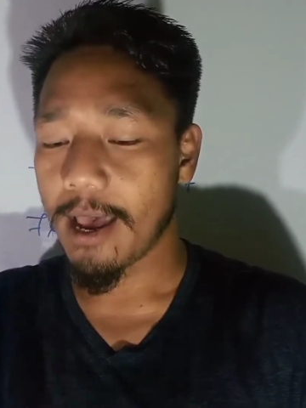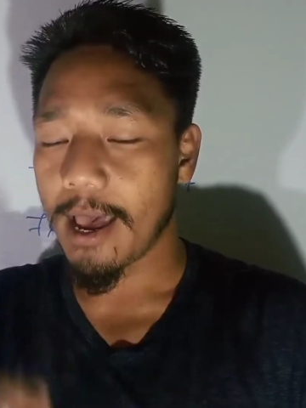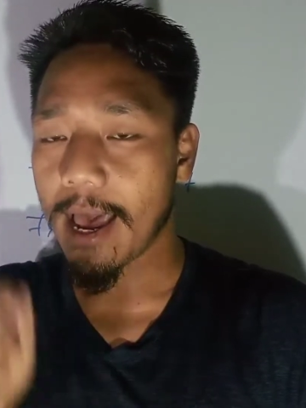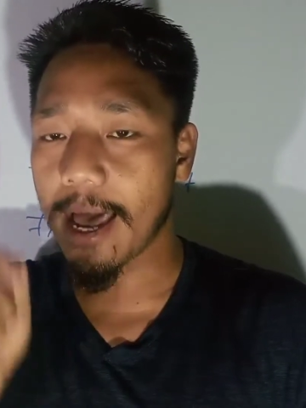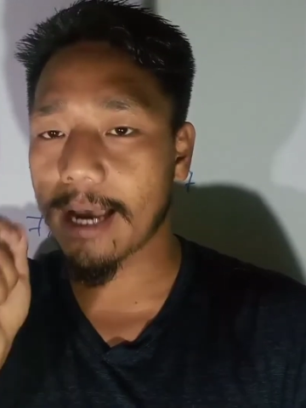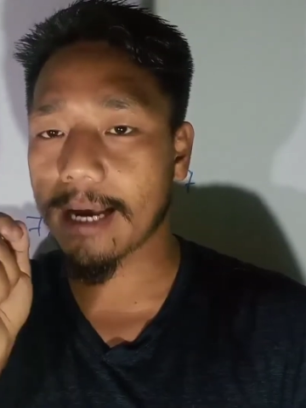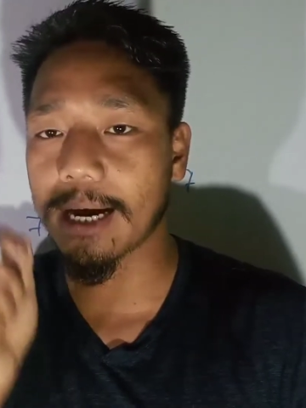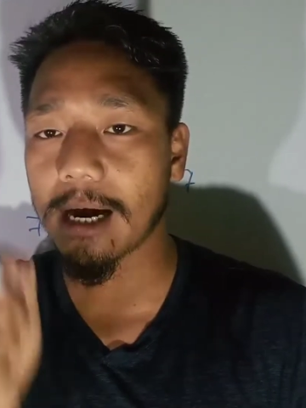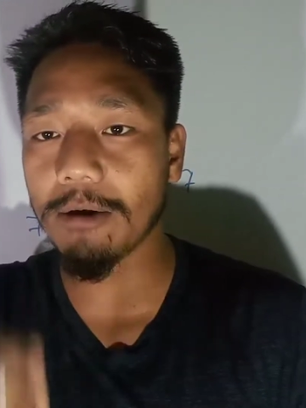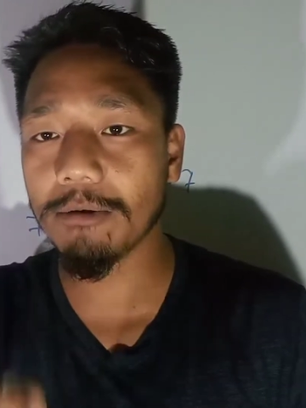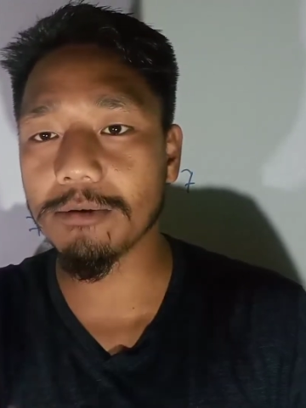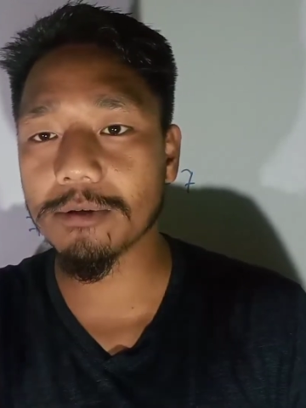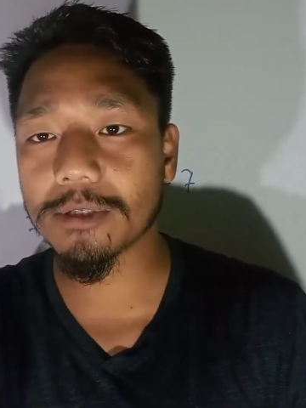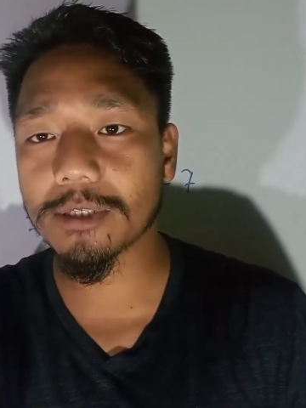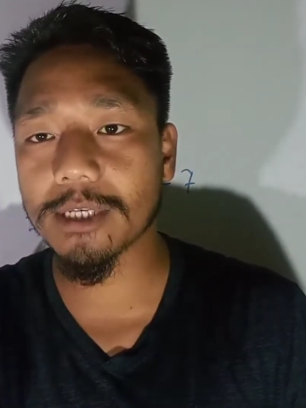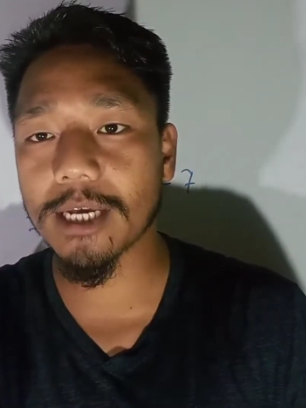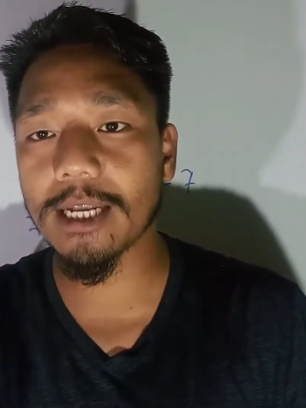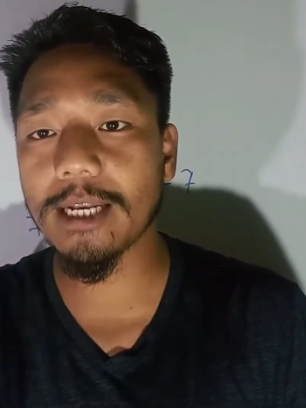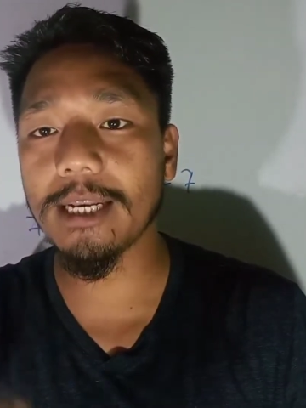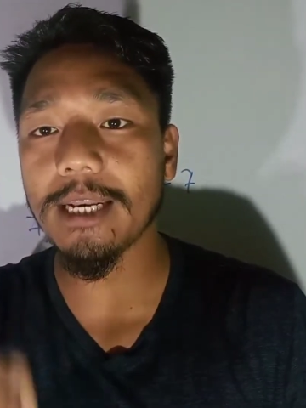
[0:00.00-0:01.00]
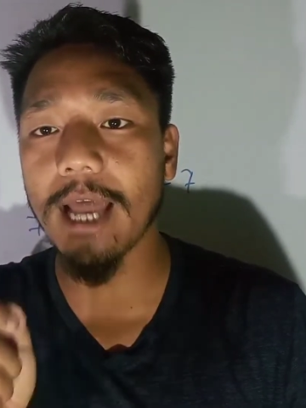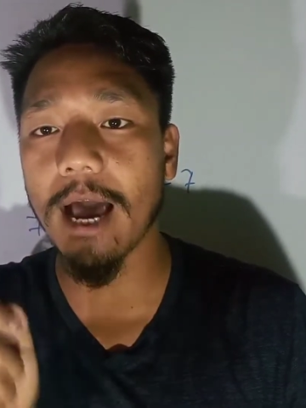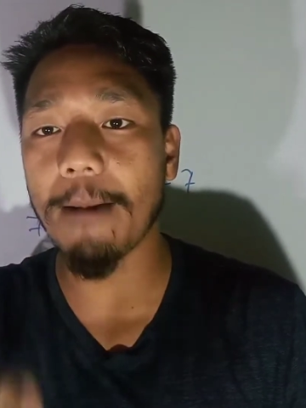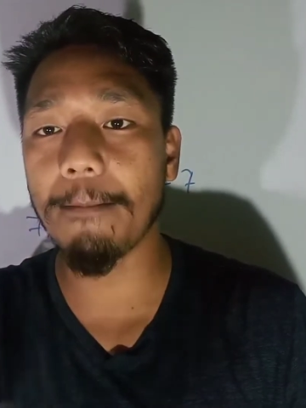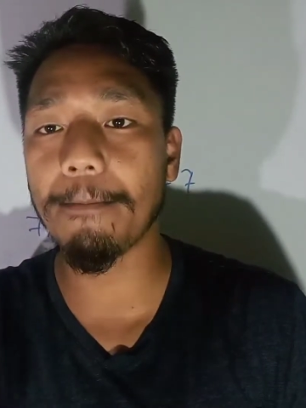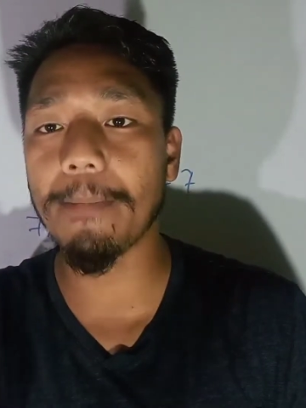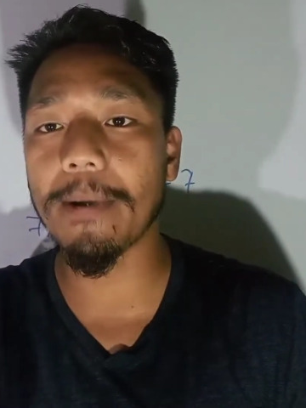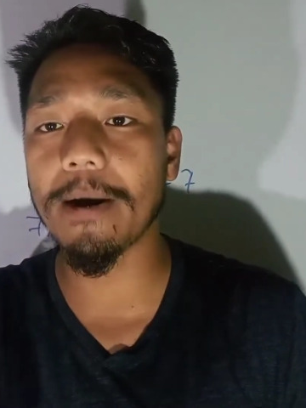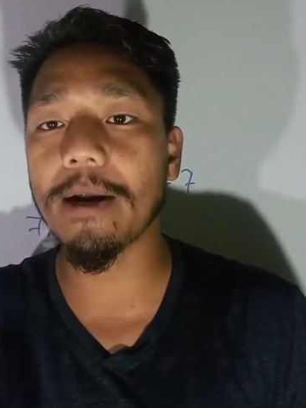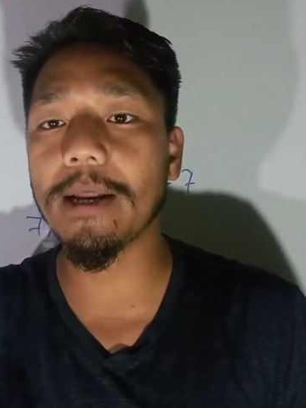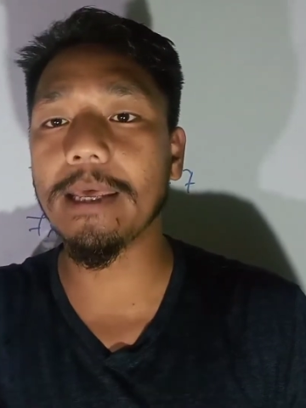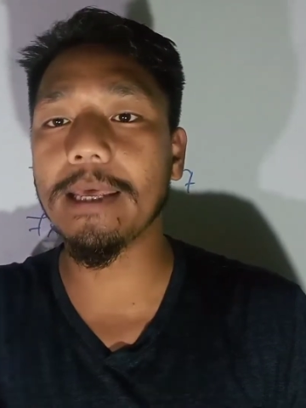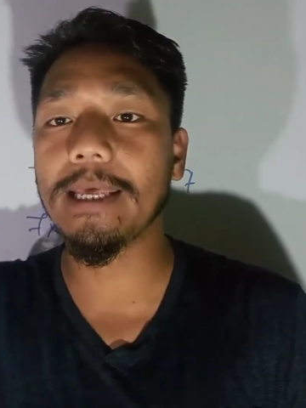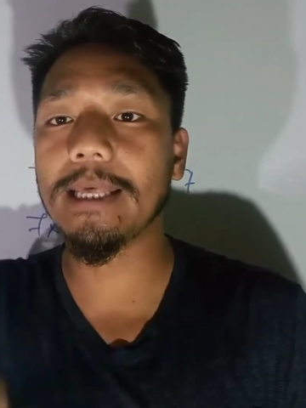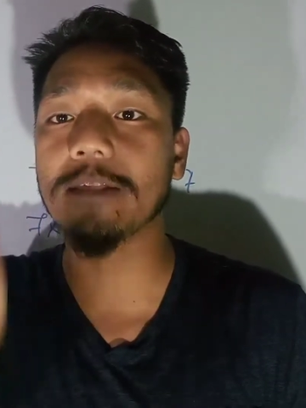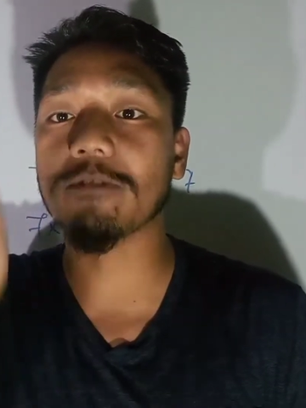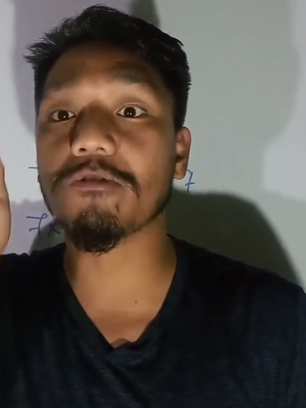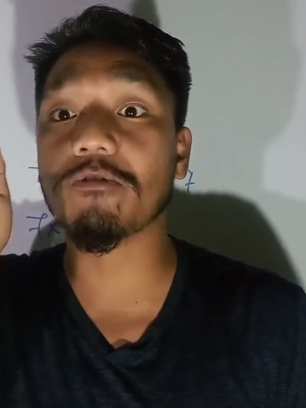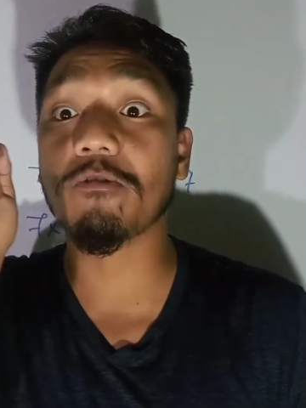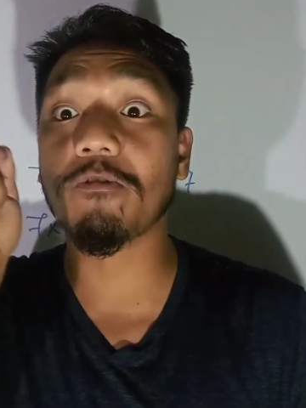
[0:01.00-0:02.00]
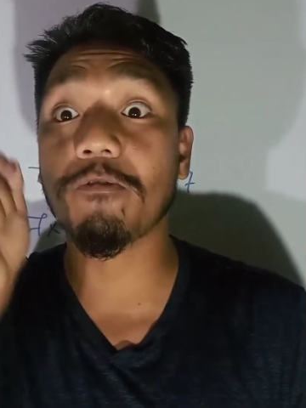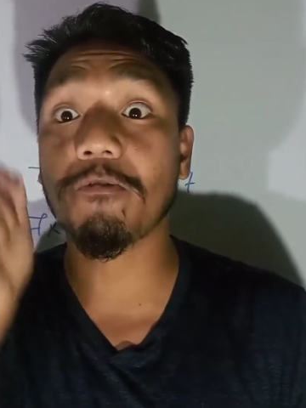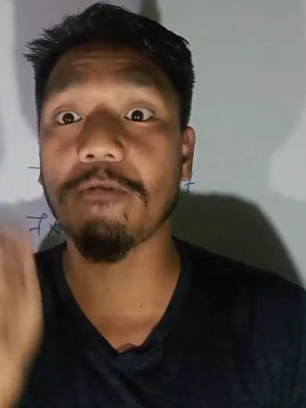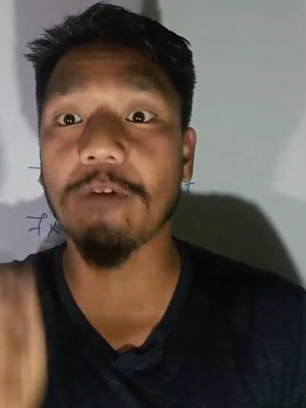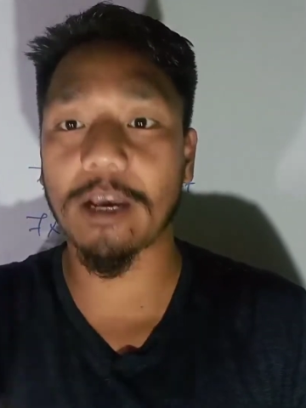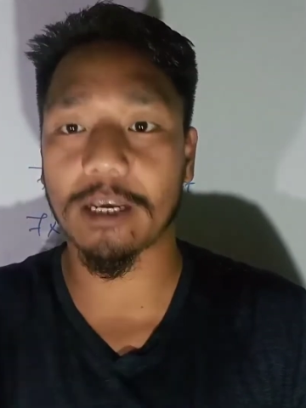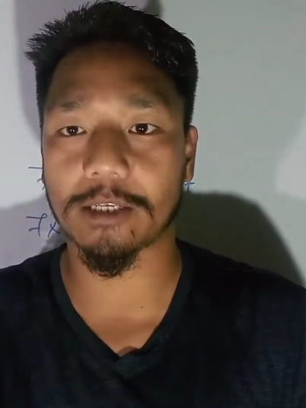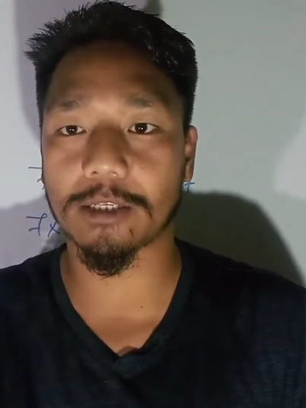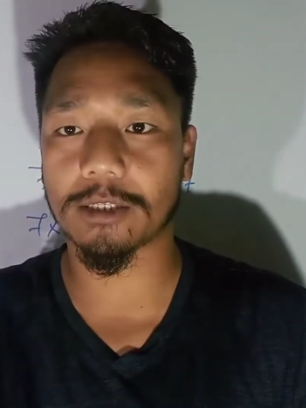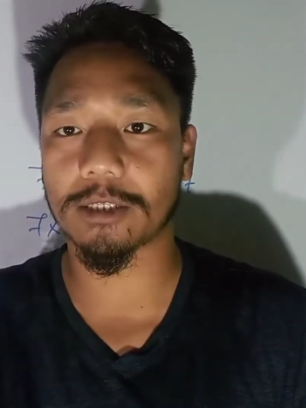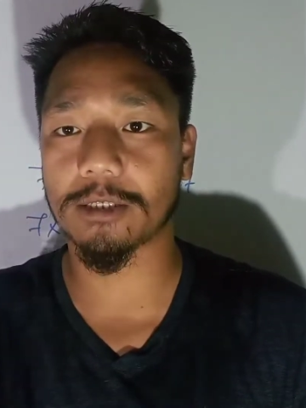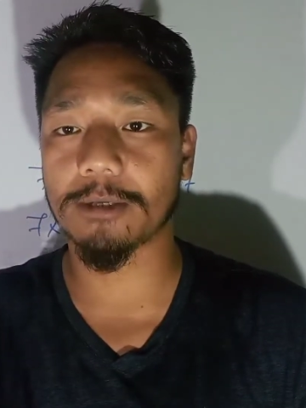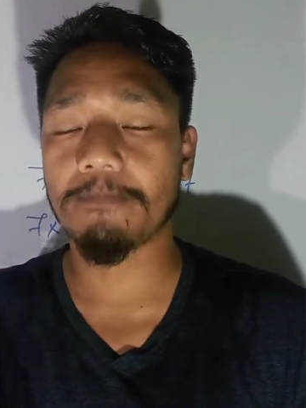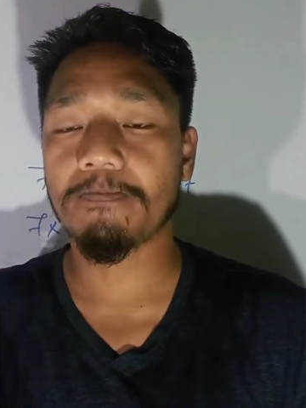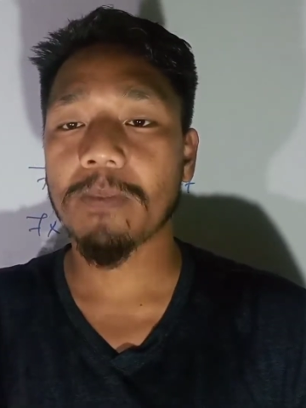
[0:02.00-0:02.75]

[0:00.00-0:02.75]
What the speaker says: A constant number is fixed.